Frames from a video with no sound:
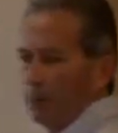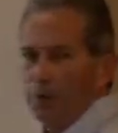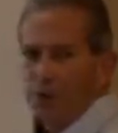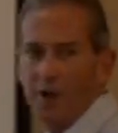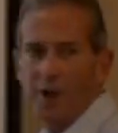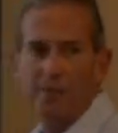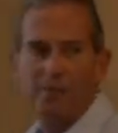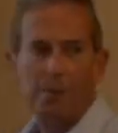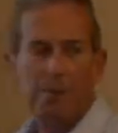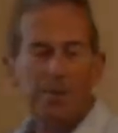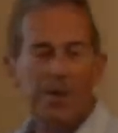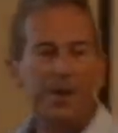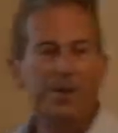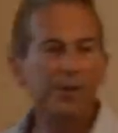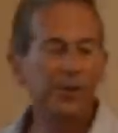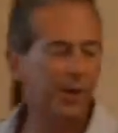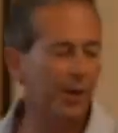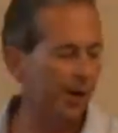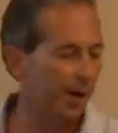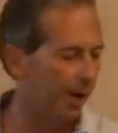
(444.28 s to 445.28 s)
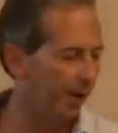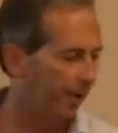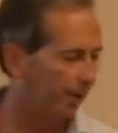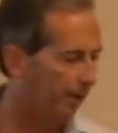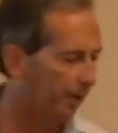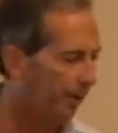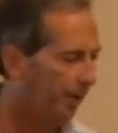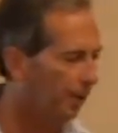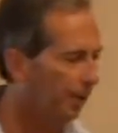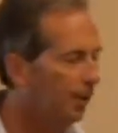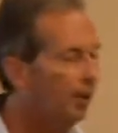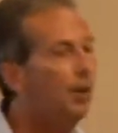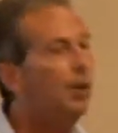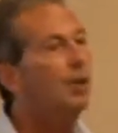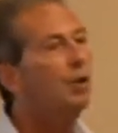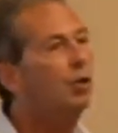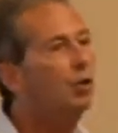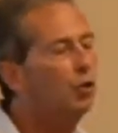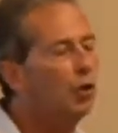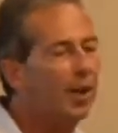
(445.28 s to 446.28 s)
which have a beta
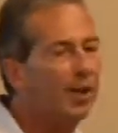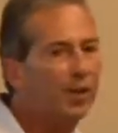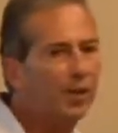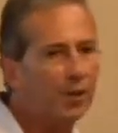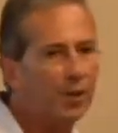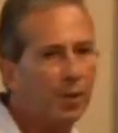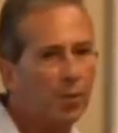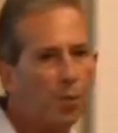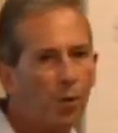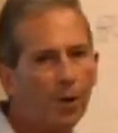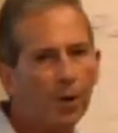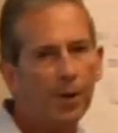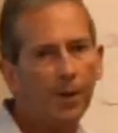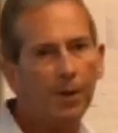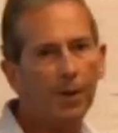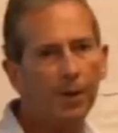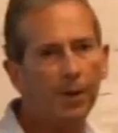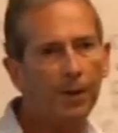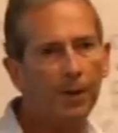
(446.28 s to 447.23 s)
greater than 1.